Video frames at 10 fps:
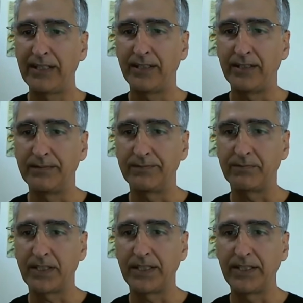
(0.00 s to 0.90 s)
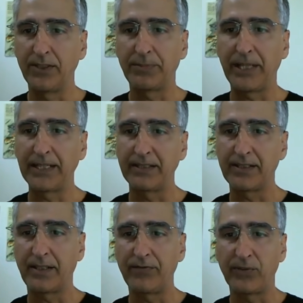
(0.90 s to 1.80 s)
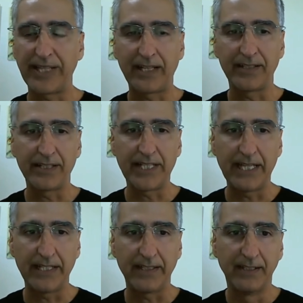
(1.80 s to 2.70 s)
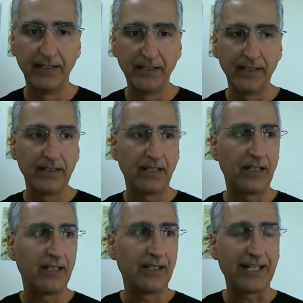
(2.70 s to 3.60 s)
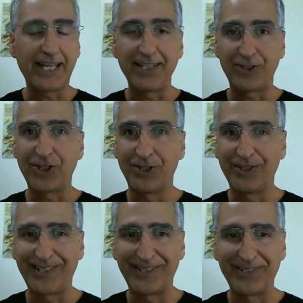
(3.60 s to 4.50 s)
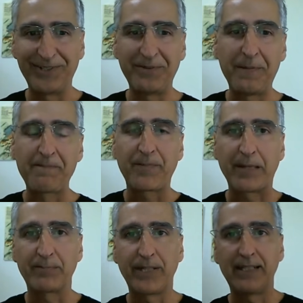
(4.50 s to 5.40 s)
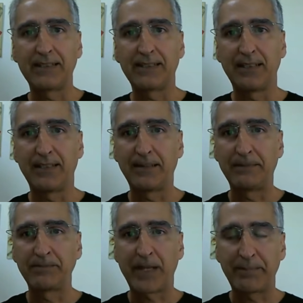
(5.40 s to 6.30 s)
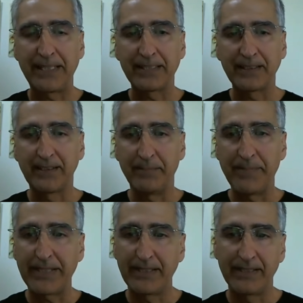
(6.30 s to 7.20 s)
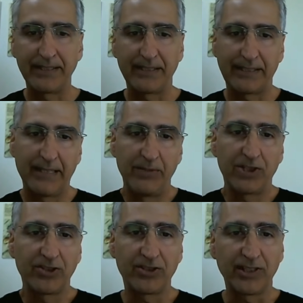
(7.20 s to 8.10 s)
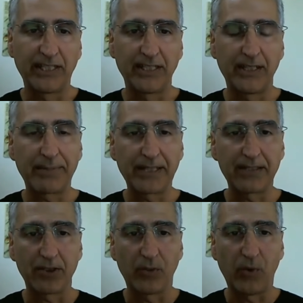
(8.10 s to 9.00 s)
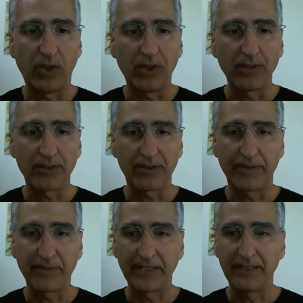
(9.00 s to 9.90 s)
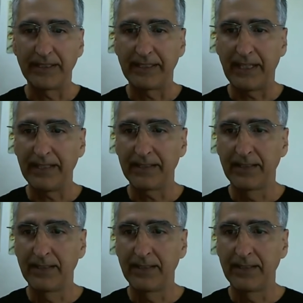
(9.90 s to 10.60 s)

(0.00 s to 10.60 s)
to clean your bike and stuff without a stand? I can't show it to you, but basically the method is the same. You can just lean it up against a wall or something like that.